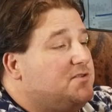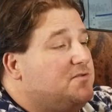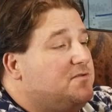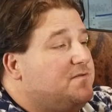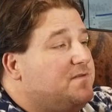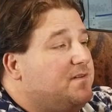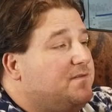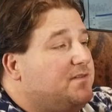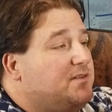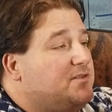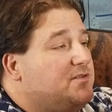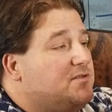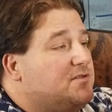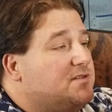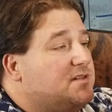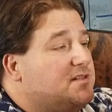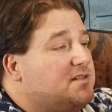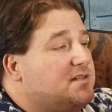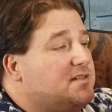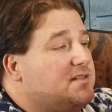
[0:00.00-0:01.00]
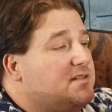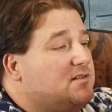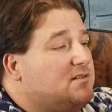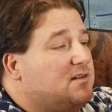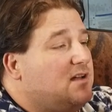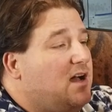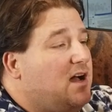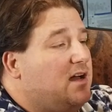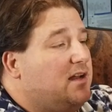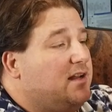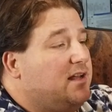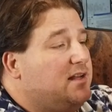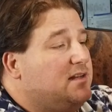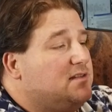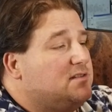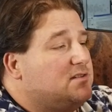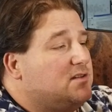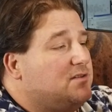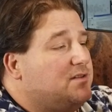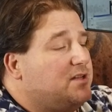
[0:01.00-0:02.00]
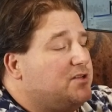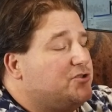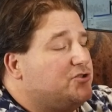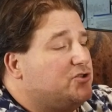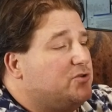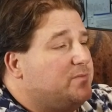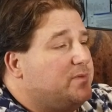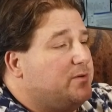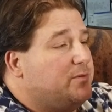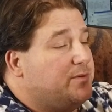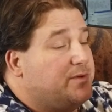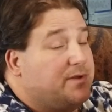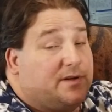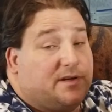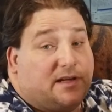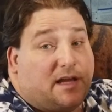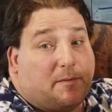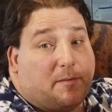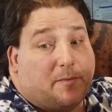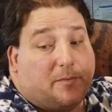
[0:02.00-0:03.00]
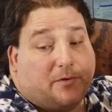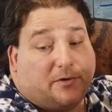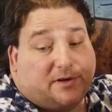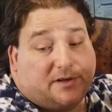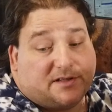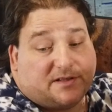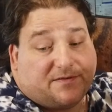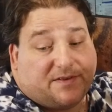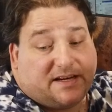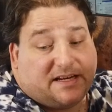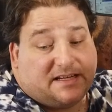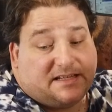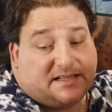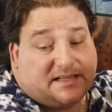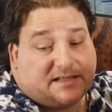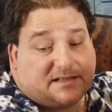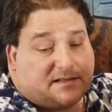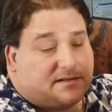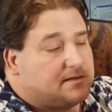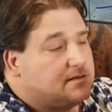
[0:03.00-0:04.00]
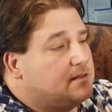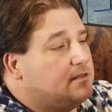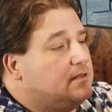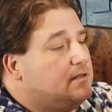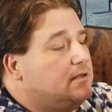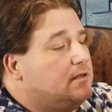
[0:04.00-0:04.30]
two fifty, two sixty C on the hot end, so that should be within the capabilities of any decent